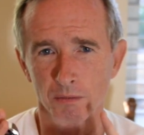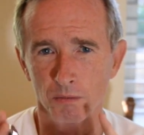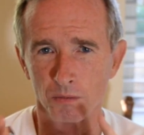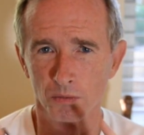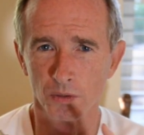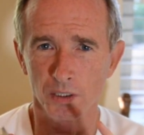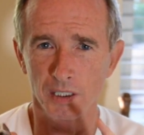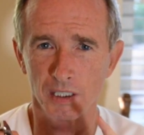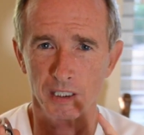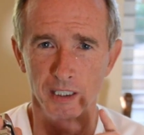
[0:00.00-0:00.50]

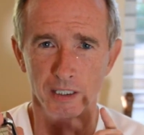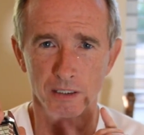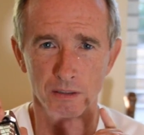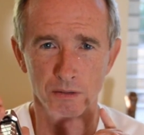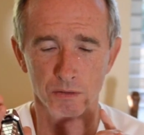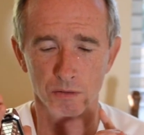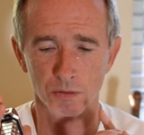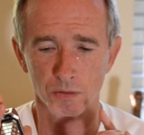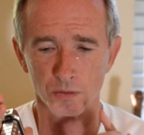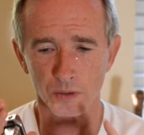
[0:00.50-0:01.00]
really
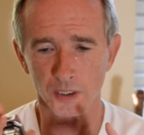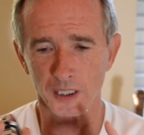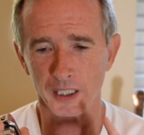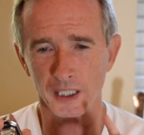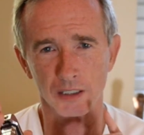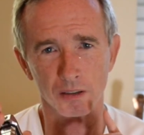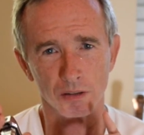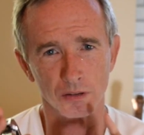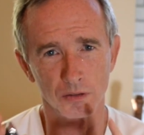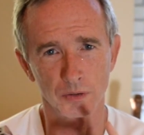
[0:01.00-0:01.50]

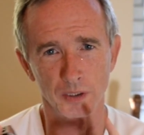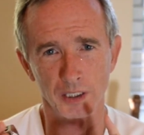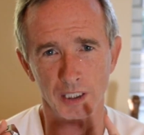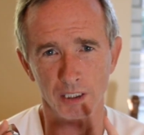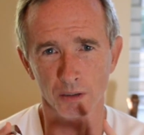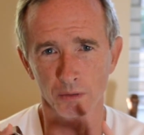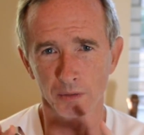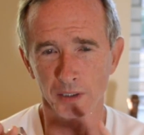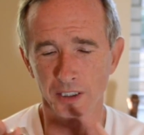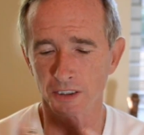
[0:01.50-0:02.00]
critical
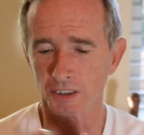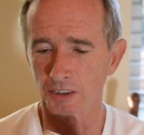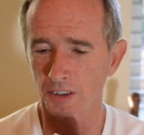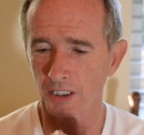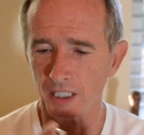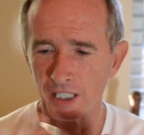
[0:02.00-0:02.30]
reasons.